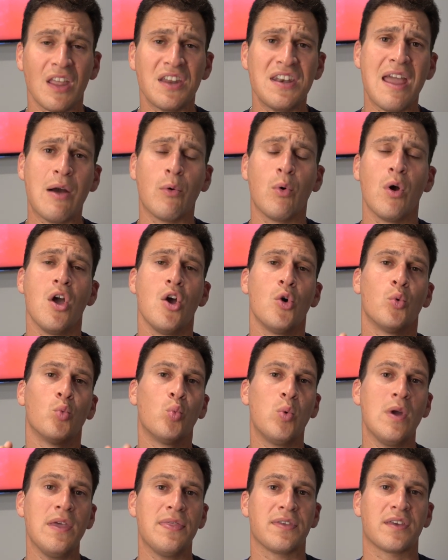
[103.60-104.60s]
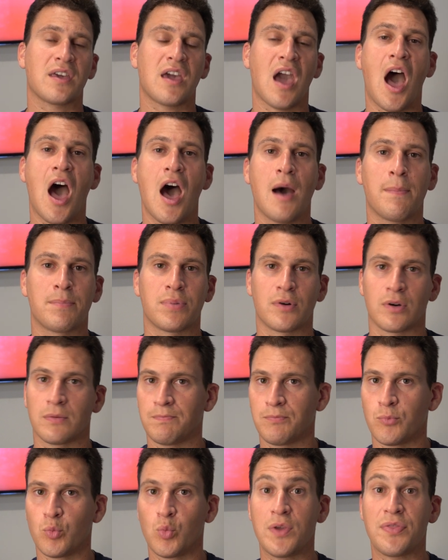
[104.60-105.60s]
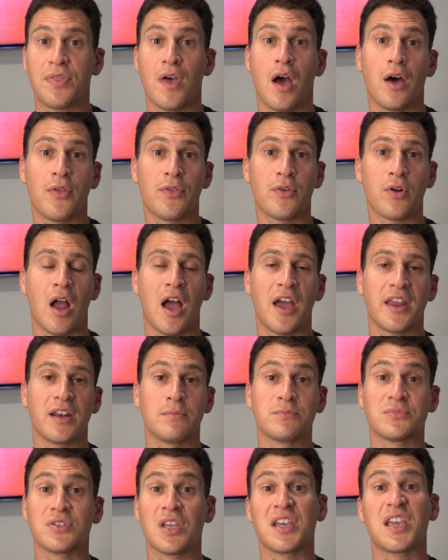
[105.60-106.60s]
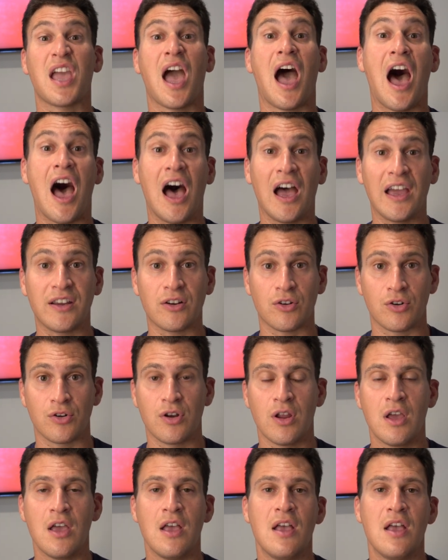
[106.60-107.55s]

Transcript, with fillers: Now, with copper, with other items like iron,